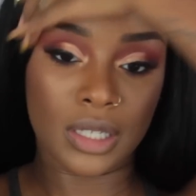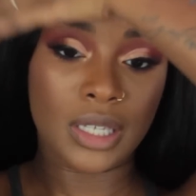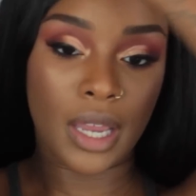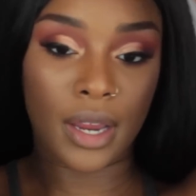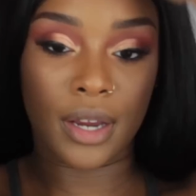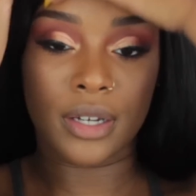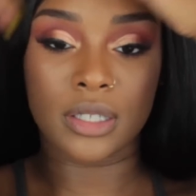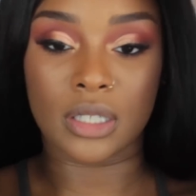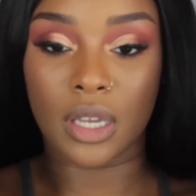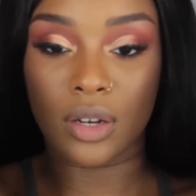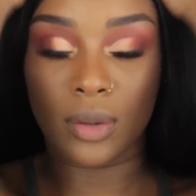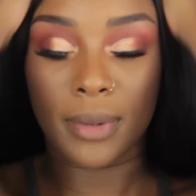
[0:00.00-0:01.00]
This hair is
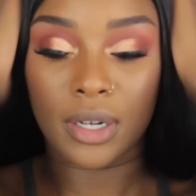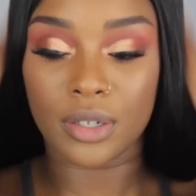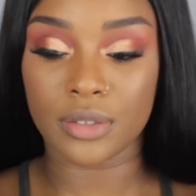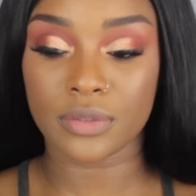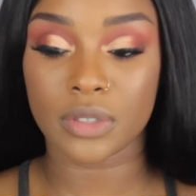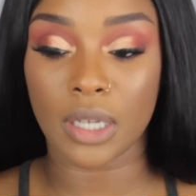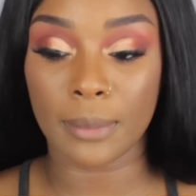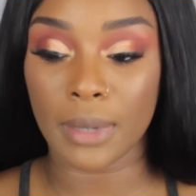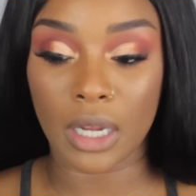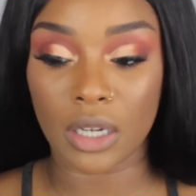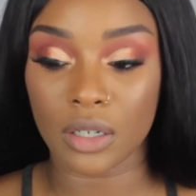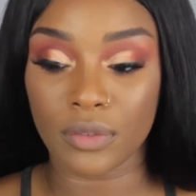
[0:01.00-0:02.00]
getting on my nerves. I'm
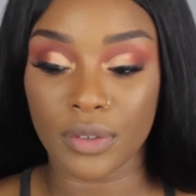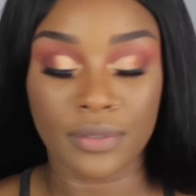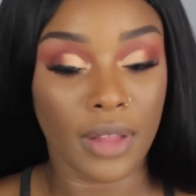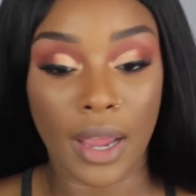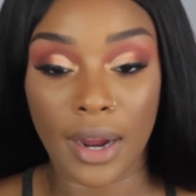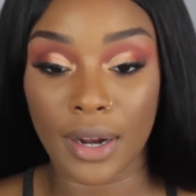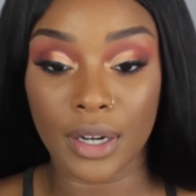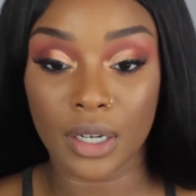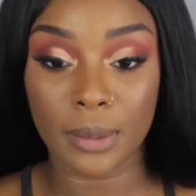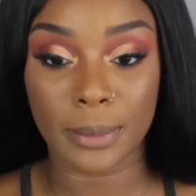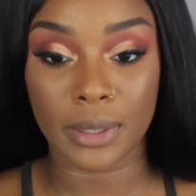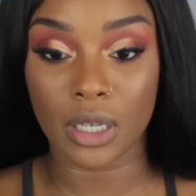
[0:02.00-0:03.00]
not gonna re-flat iron
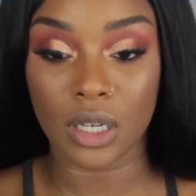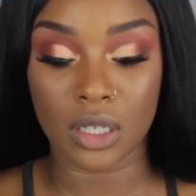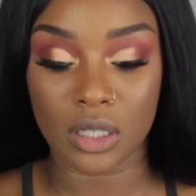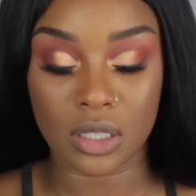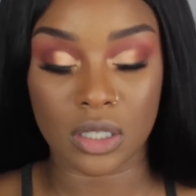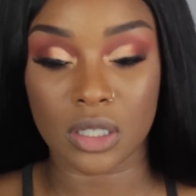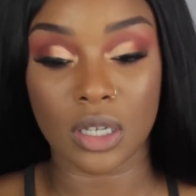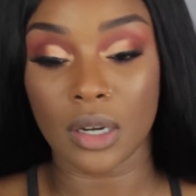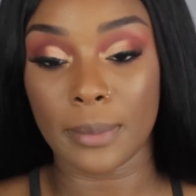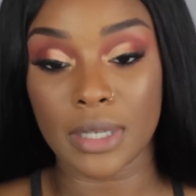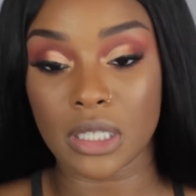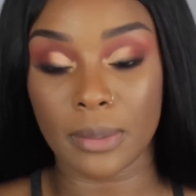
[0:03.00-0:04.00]
it because it's
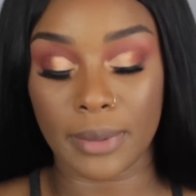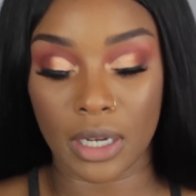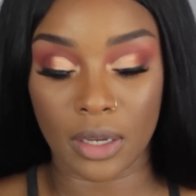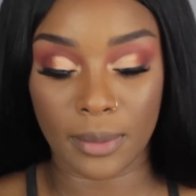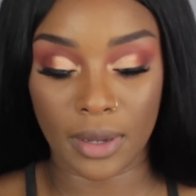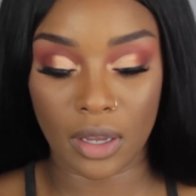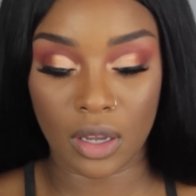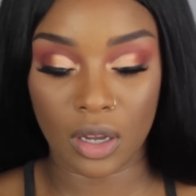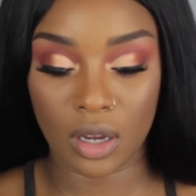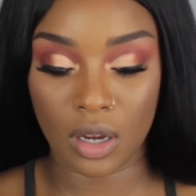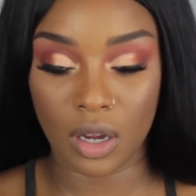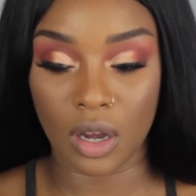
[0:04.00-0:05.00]
gonna mess up anyway.
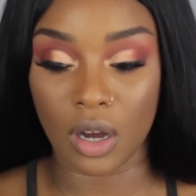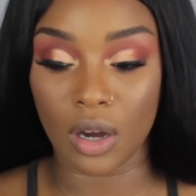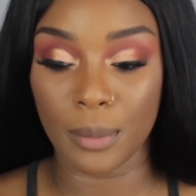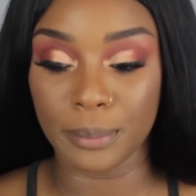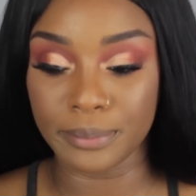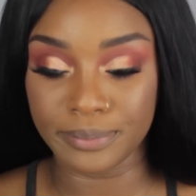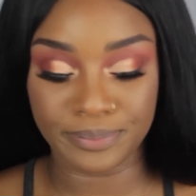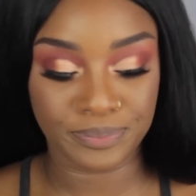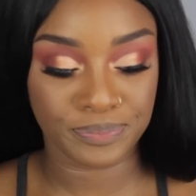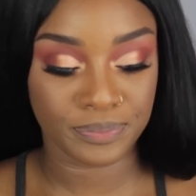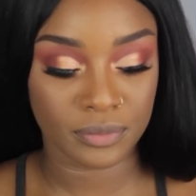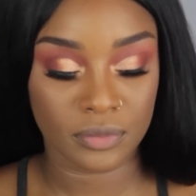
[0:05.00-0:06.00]
Um,
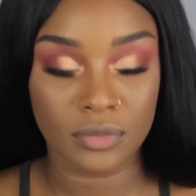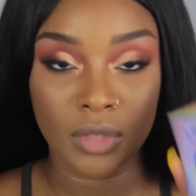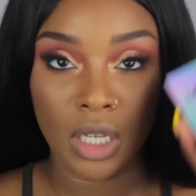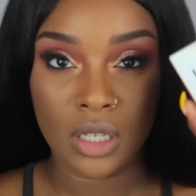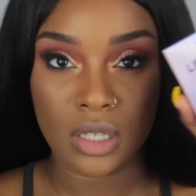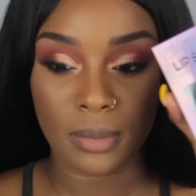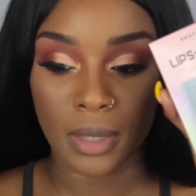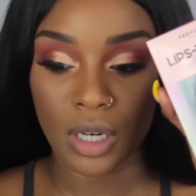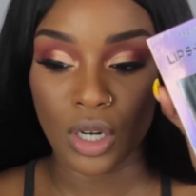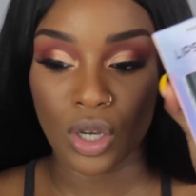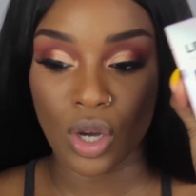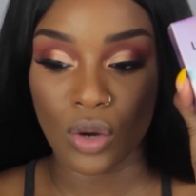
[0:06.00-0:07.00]
so I'm
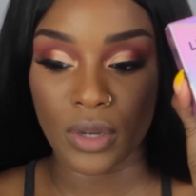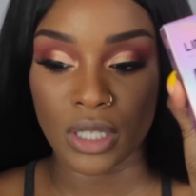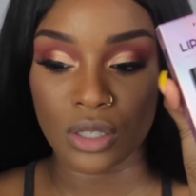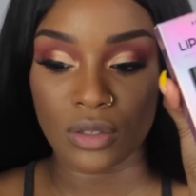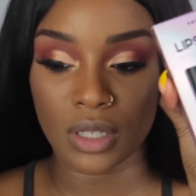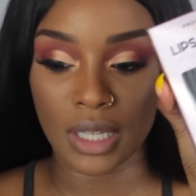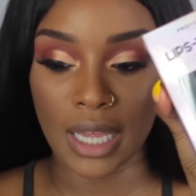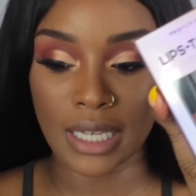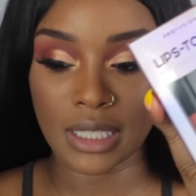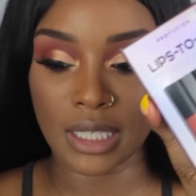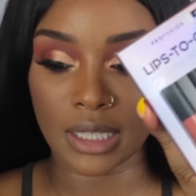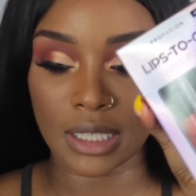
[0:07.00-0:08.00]
gonna go into the
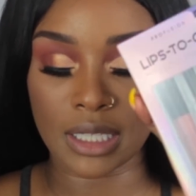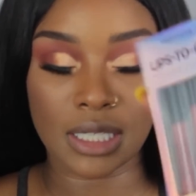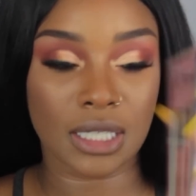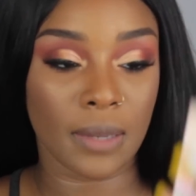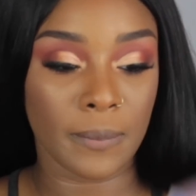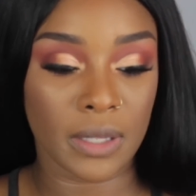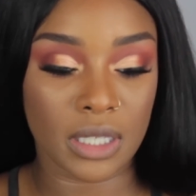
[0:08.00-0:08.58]
last thing that they sent me.